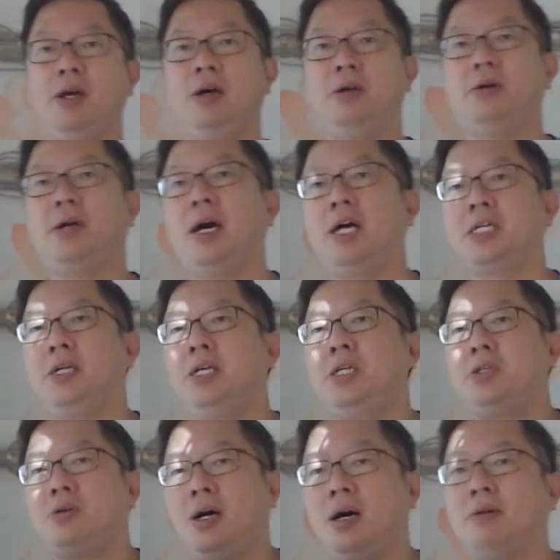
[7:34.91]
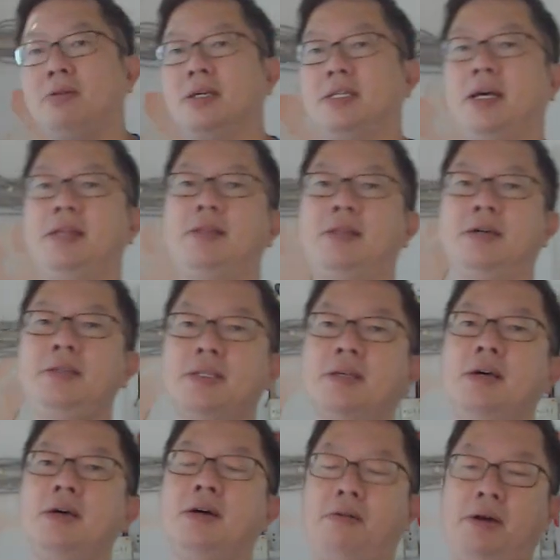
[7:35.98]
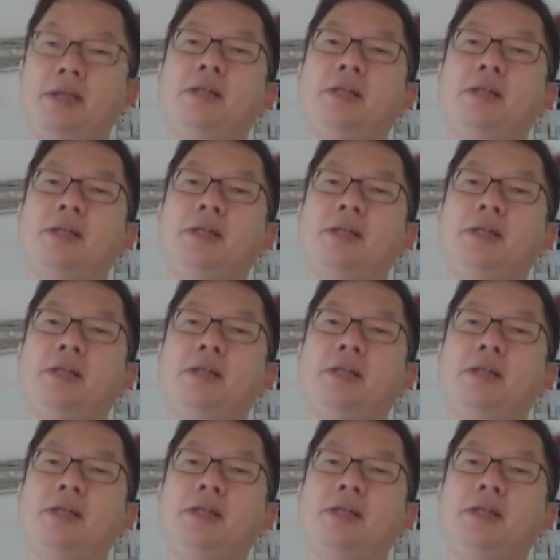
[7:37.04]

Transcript: You actually draw out the sentence, alright?